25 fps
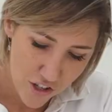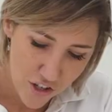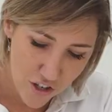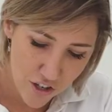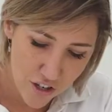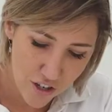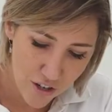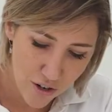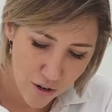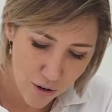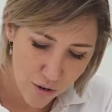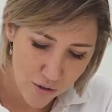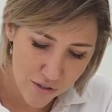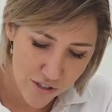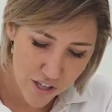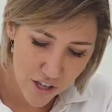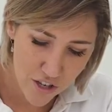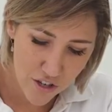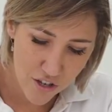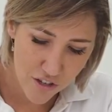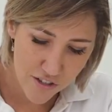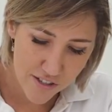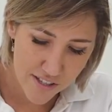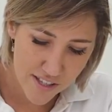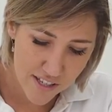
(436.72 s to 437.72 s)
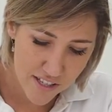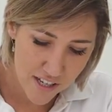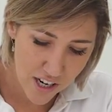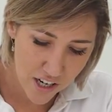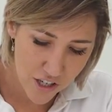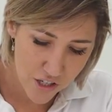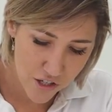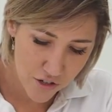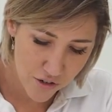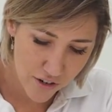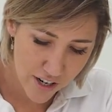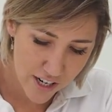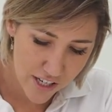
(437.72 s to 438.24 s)
You can also use the
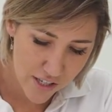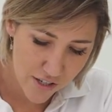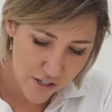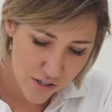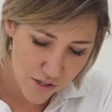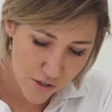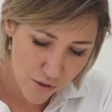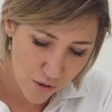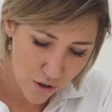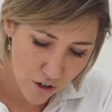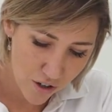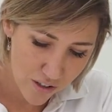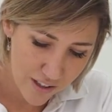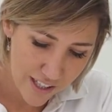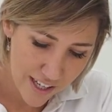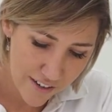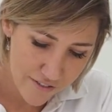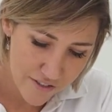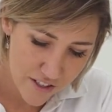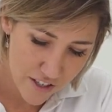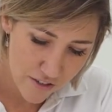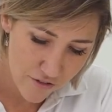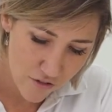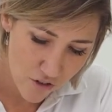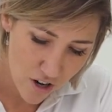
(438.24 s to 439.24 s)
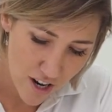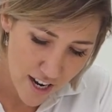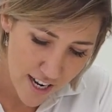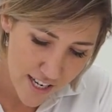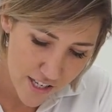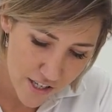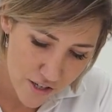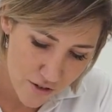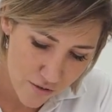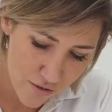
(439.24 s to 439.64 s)
touchscreen to scroll left and right